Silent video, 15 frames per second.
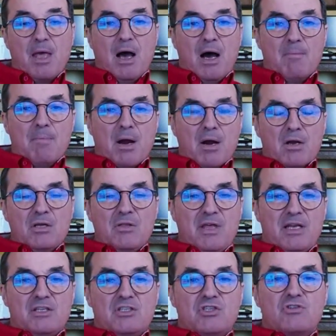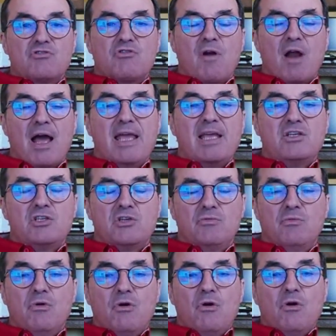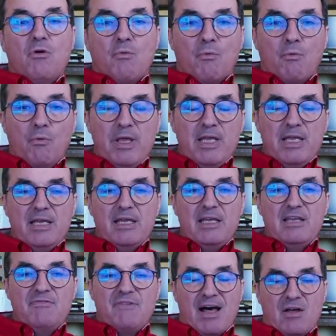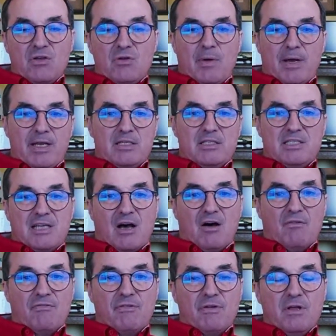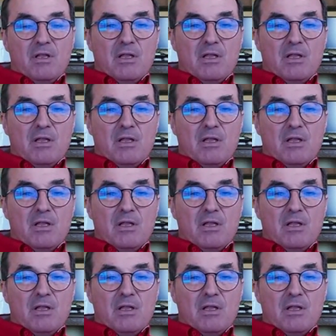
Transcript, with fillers: a market that is trying to reevaluate itself